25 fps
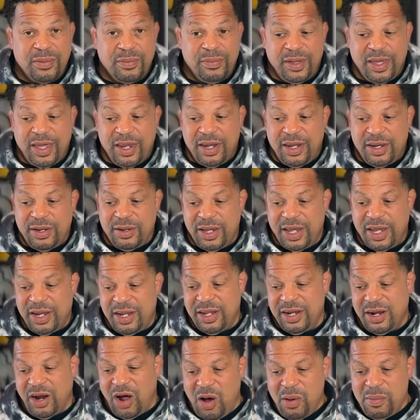And
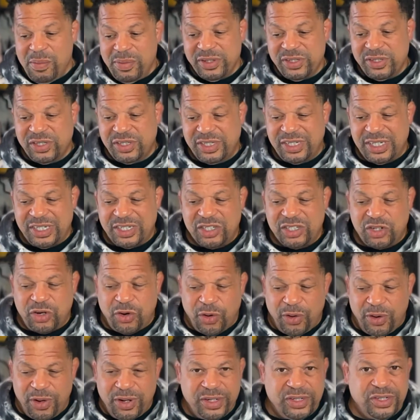it almost
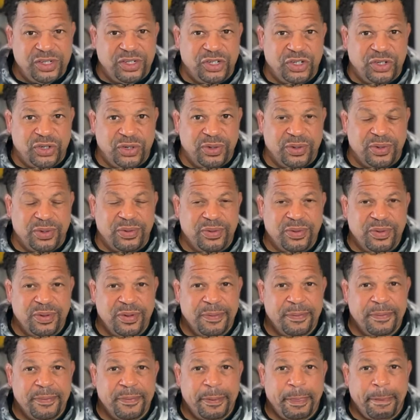discourages you,
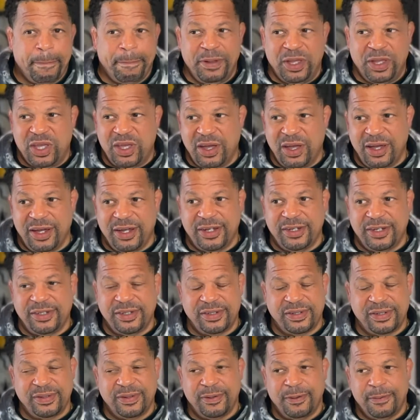because